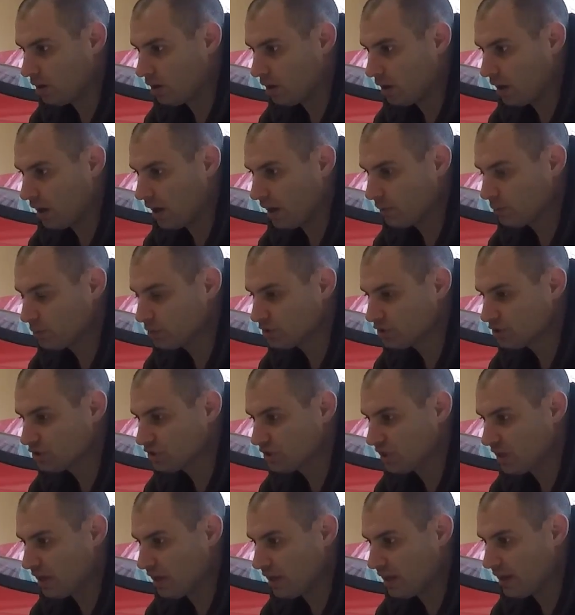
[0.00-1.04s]
I would
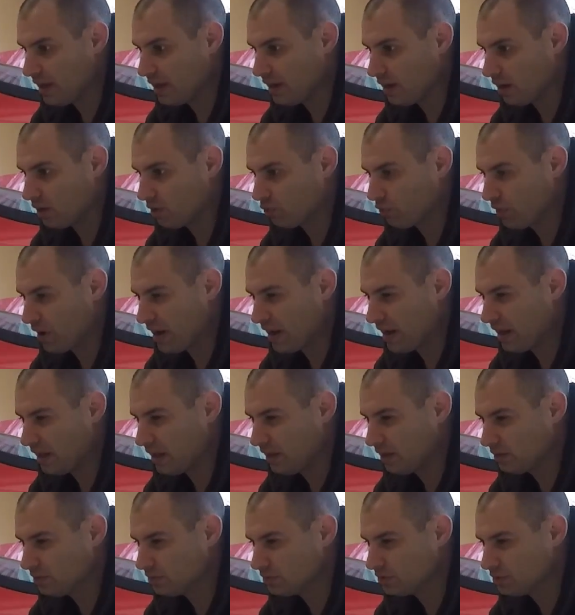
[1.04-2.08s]
say
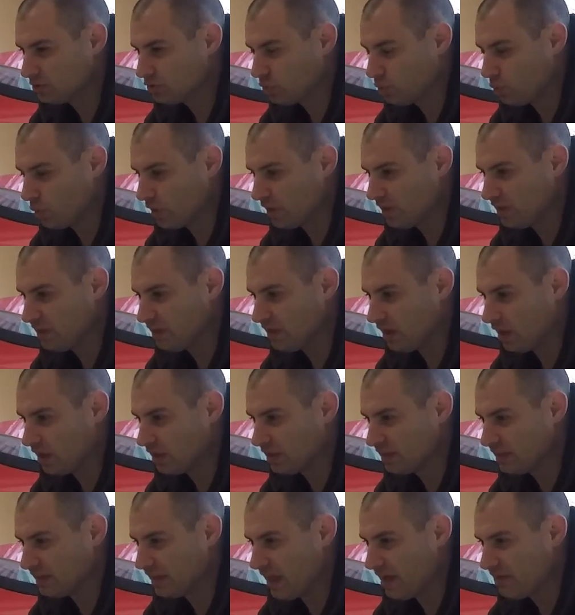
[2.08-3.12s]
around
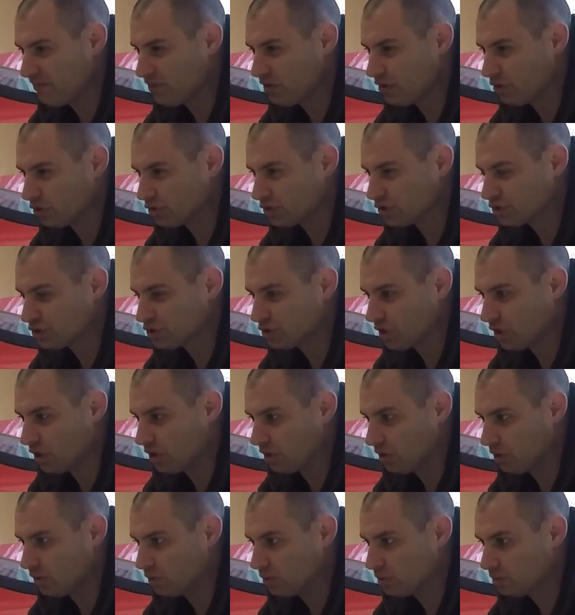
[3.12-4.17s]
2011 or
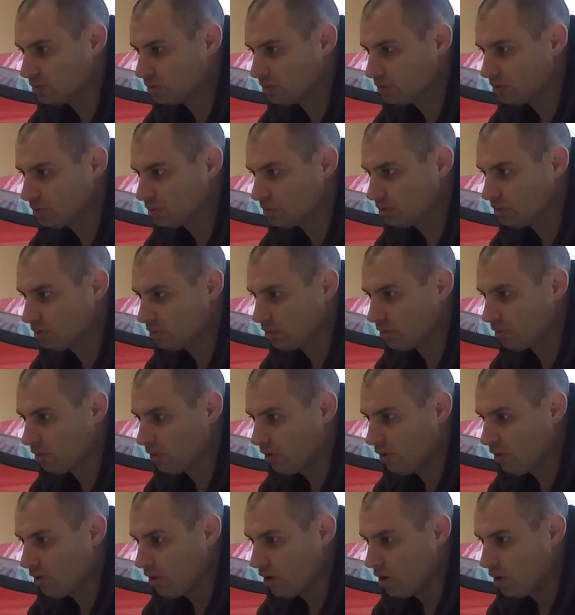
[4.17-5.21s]
so,
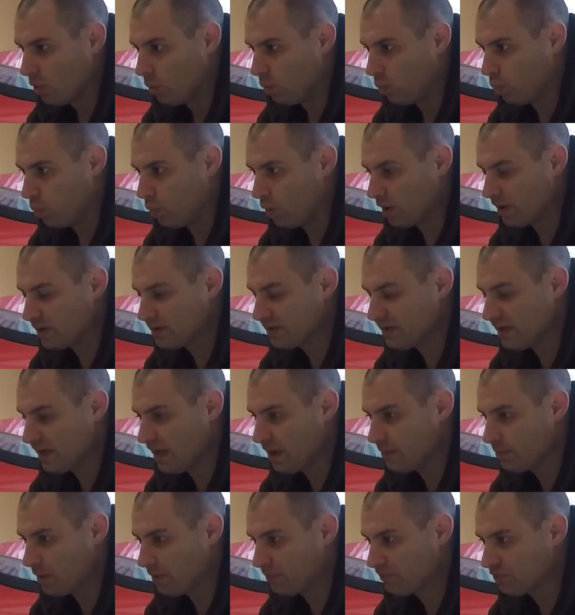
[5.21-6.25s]
one
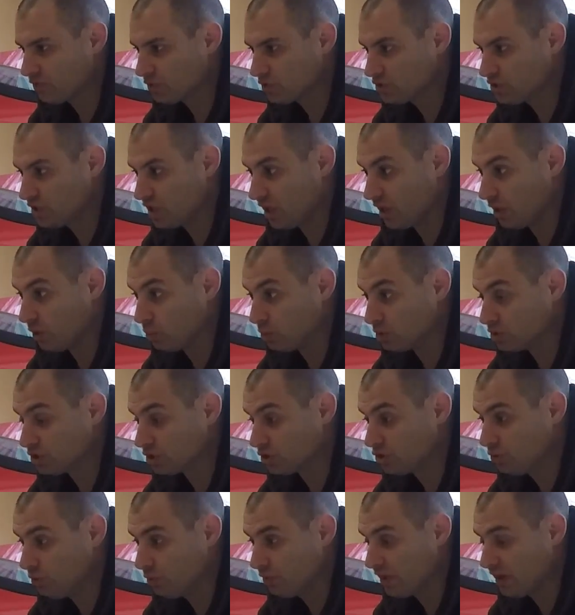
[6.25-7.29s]
came up for sale. It was a
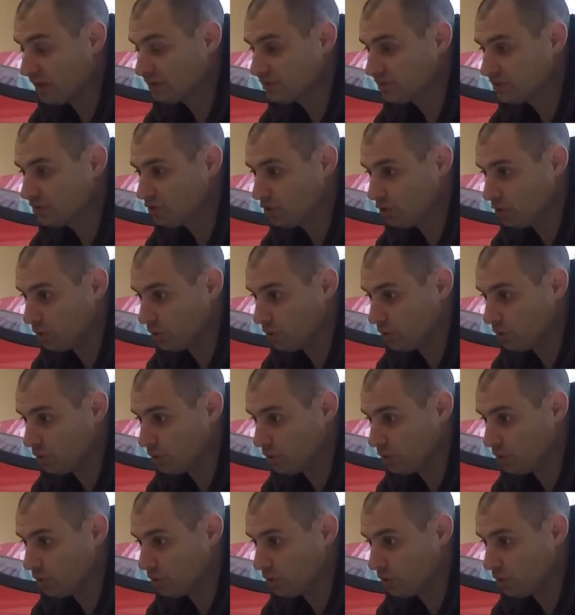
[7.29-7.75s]
2002.